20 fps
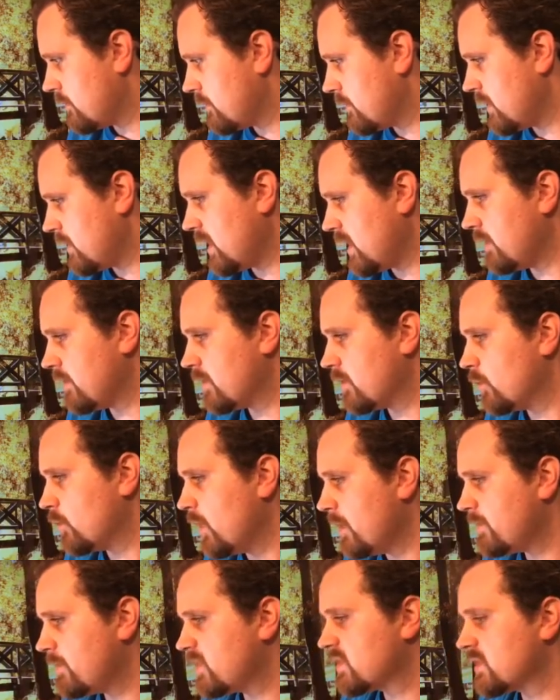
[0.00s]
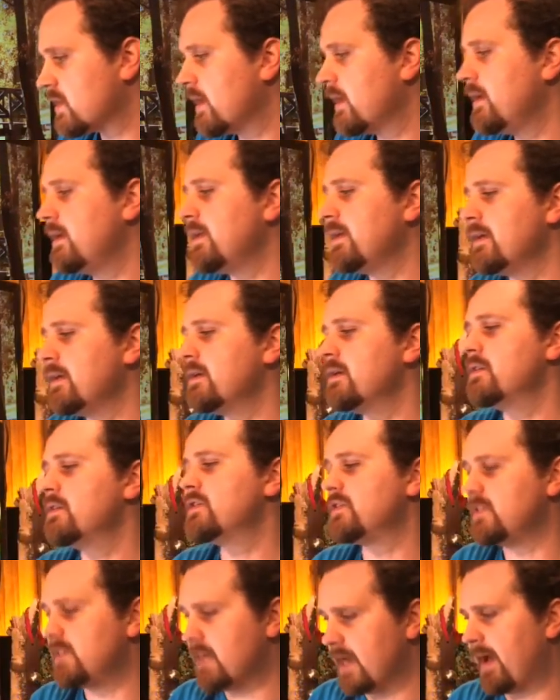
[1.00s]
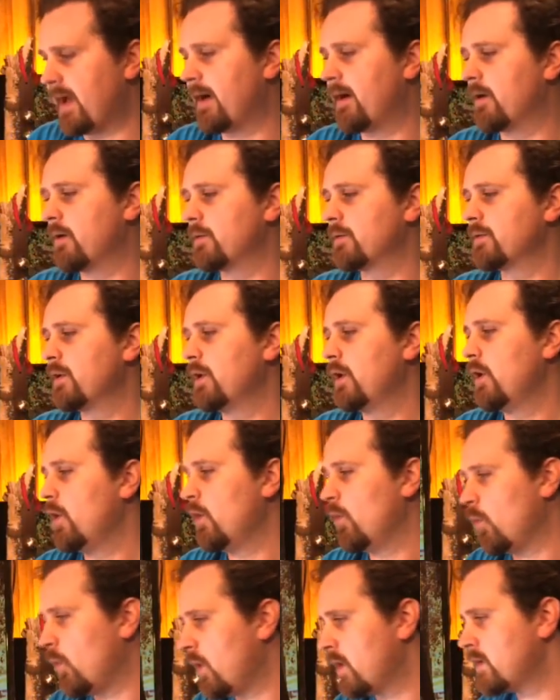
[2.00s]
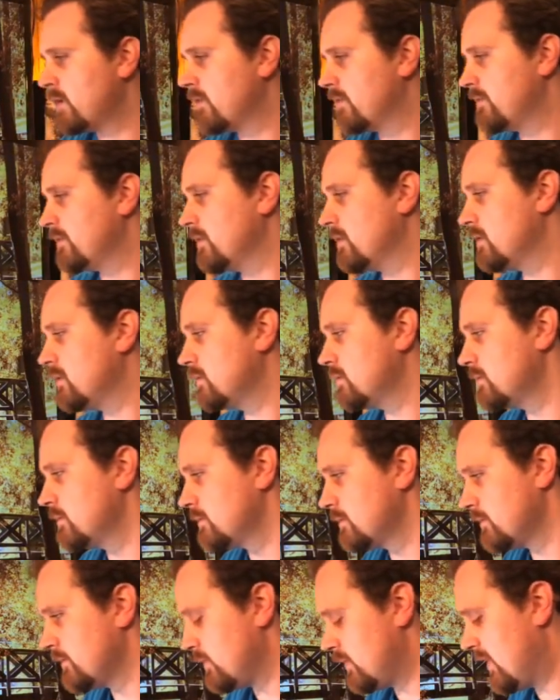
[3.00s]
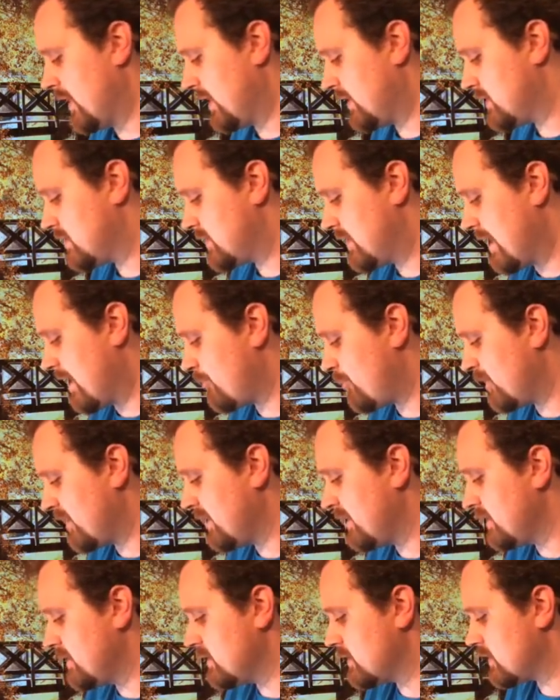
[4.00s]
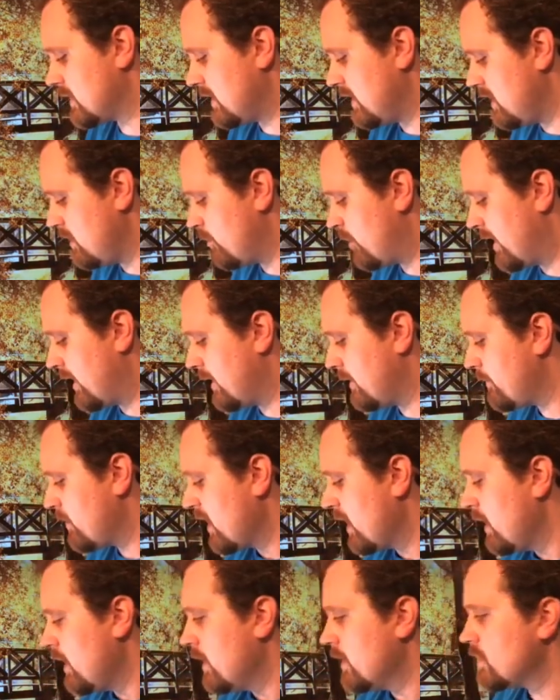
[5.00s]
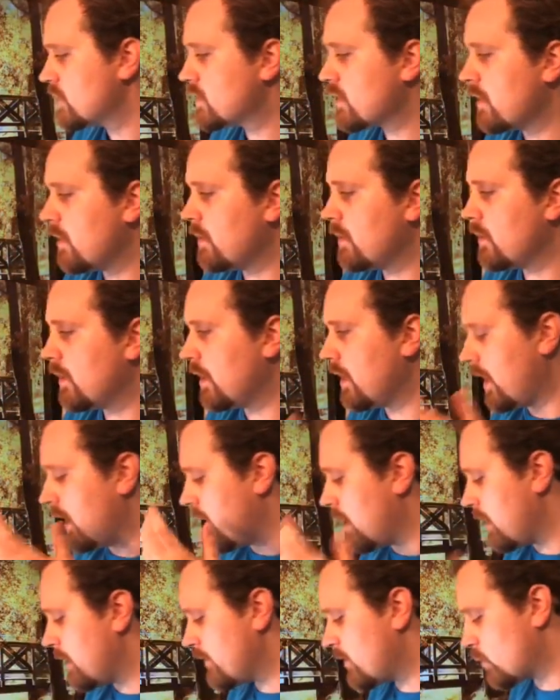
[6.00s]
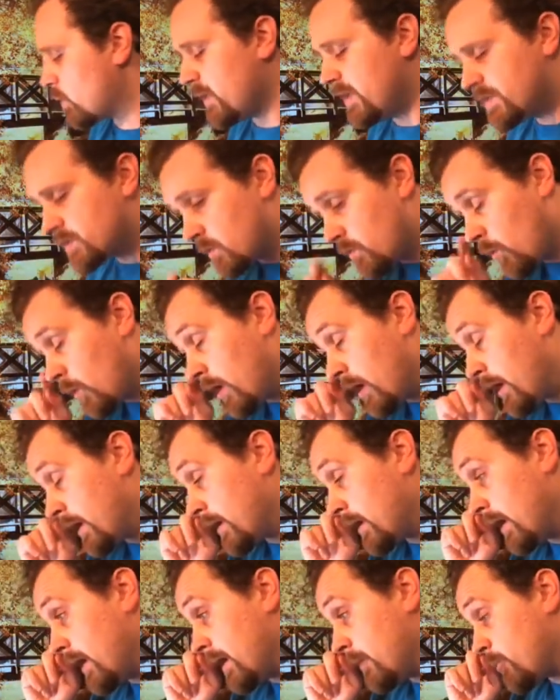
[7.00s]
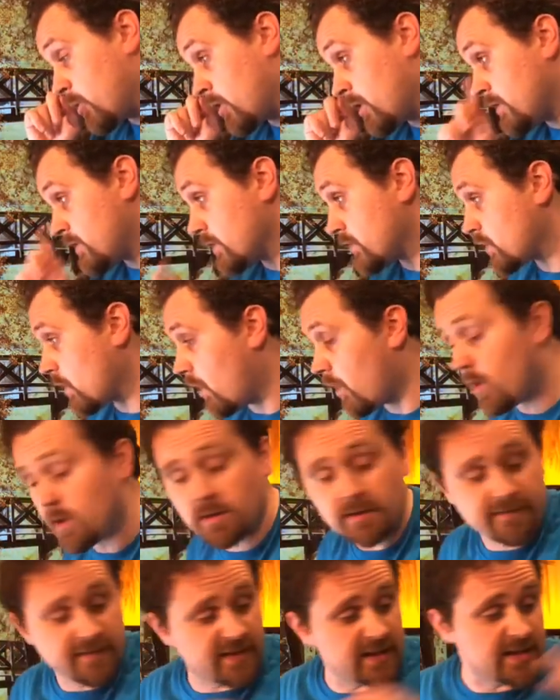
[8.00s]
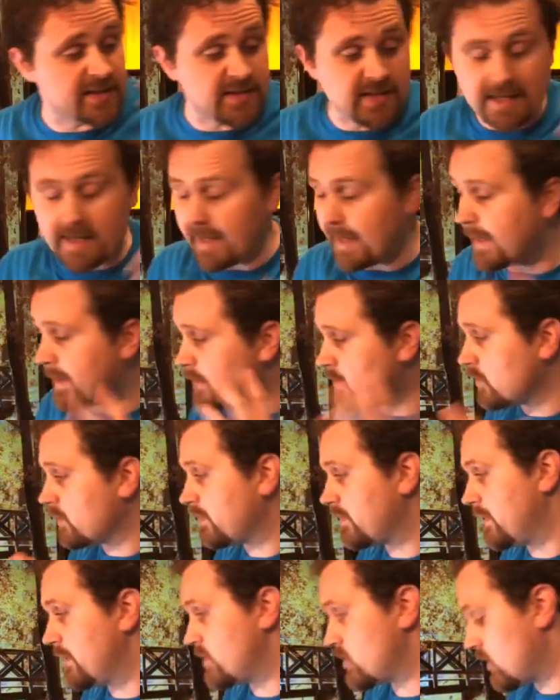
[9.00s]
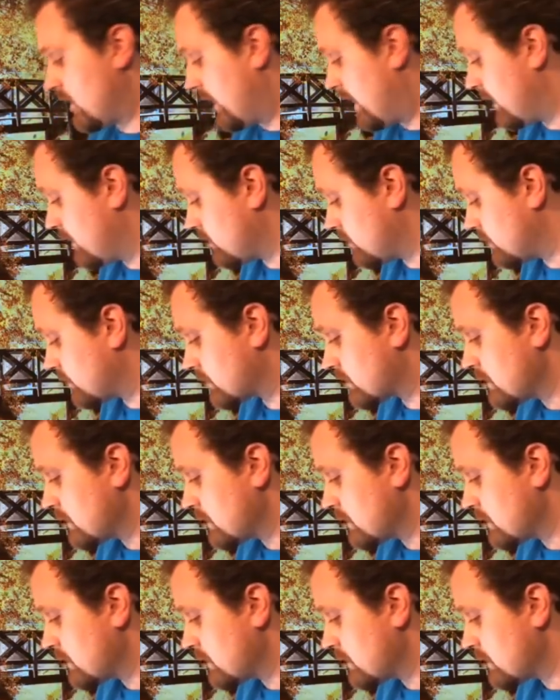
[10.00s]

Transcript: And their website is down. Wonderful. Next step is eBay. So uh, the reason why I purchased all of these Candlefish candles